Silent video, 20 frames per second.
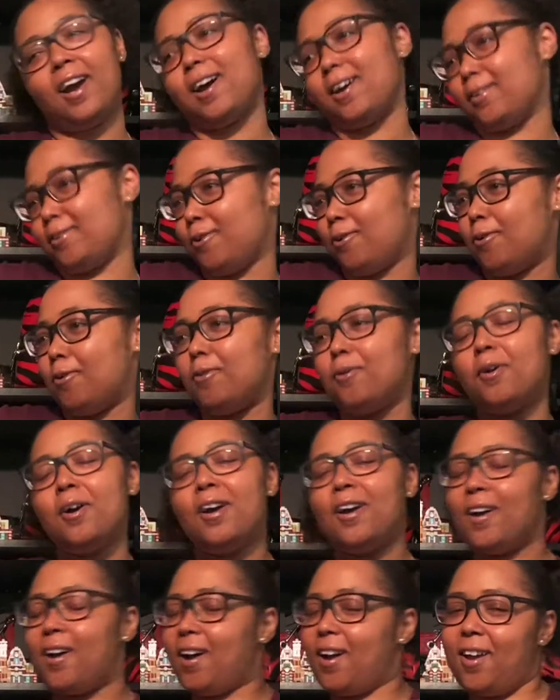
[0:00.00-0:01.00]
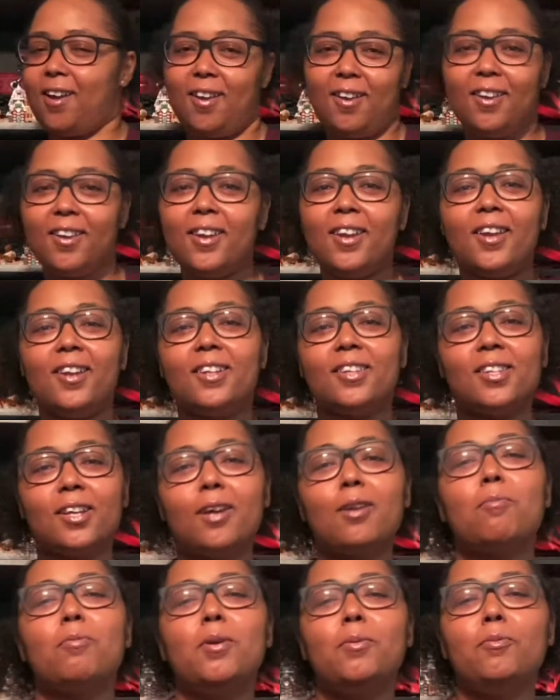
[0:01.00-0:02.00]
I know it ain't a ton
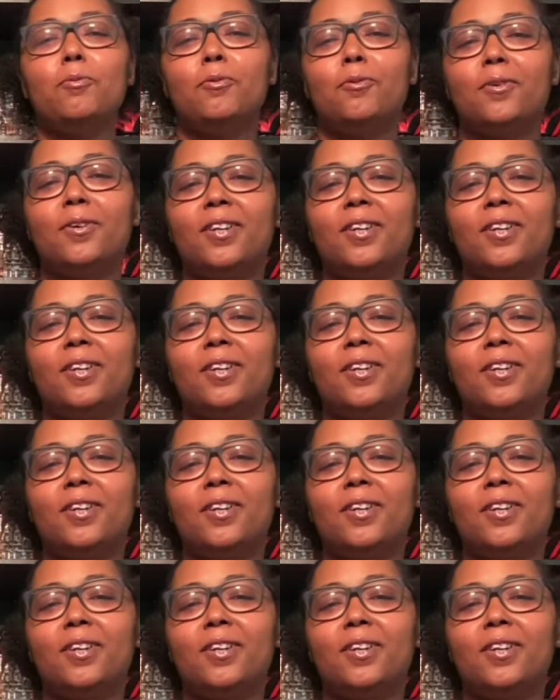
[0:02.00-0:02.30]
of people on